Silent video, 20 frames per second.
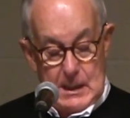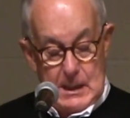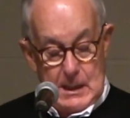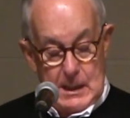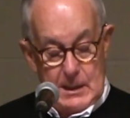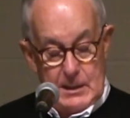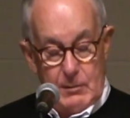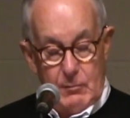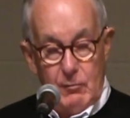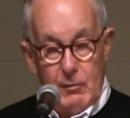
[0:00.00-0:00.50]

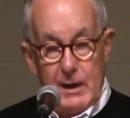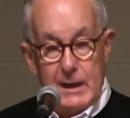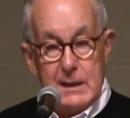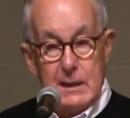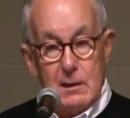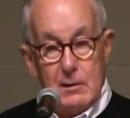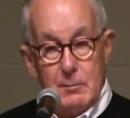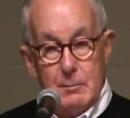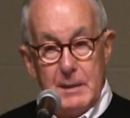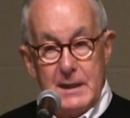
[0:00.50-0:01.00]
On a
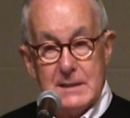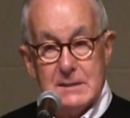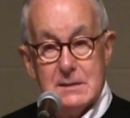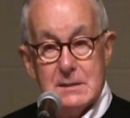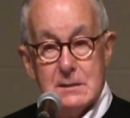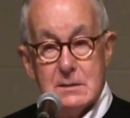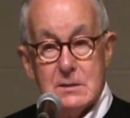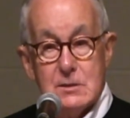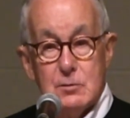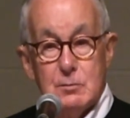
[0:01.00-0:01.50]
regular
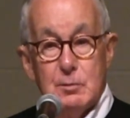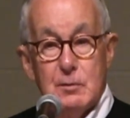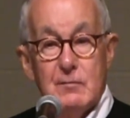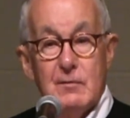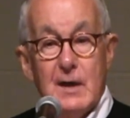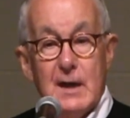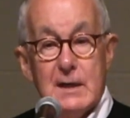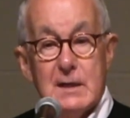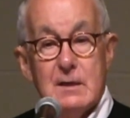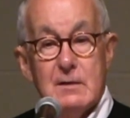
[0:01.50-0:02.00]
basis, you
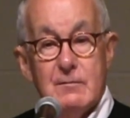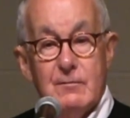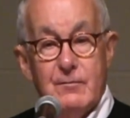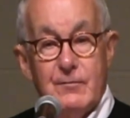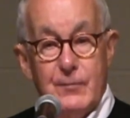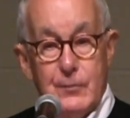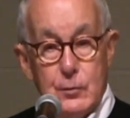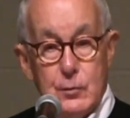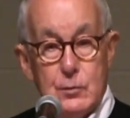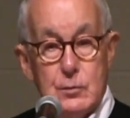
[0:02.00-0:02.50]
provided
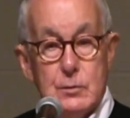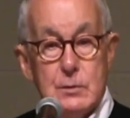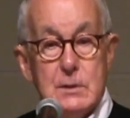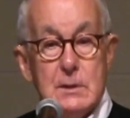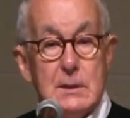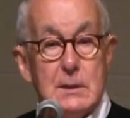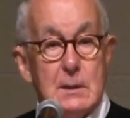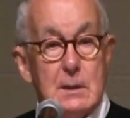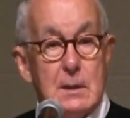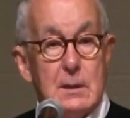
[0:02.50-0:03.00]
food,
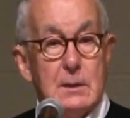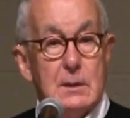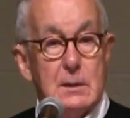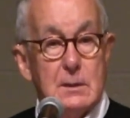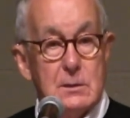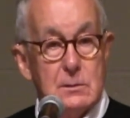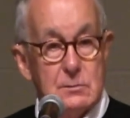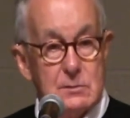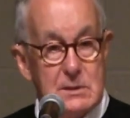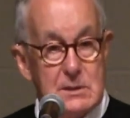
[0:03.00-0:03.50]

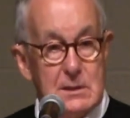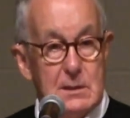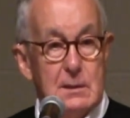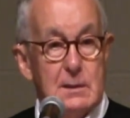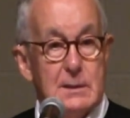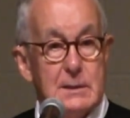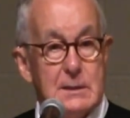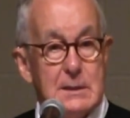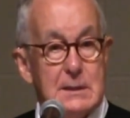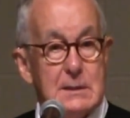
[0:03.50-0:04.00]

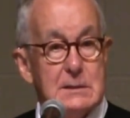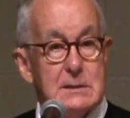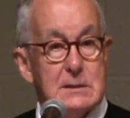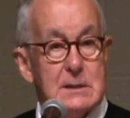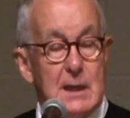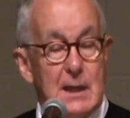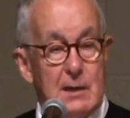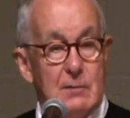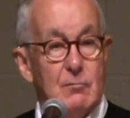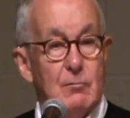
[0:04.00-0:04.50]
utilities,
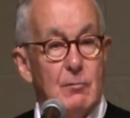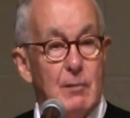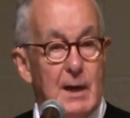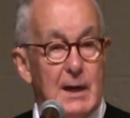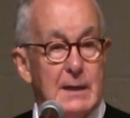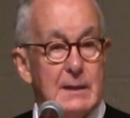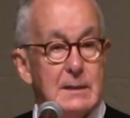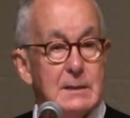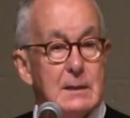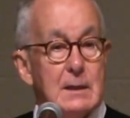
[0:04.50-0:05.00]
and
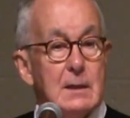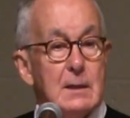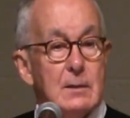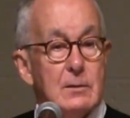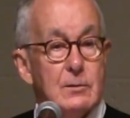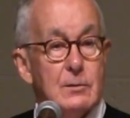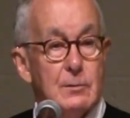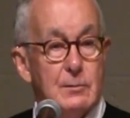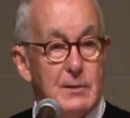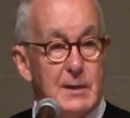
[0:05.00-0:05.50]
rent
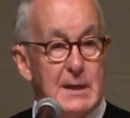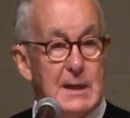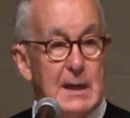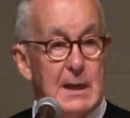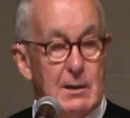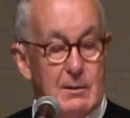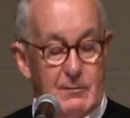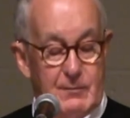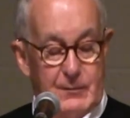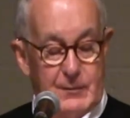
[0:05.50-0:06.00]
through the
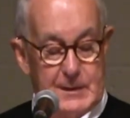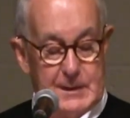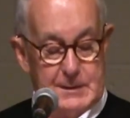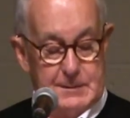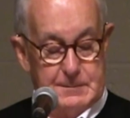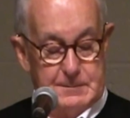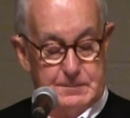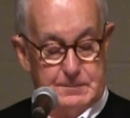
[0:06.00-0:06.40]
Care Fund.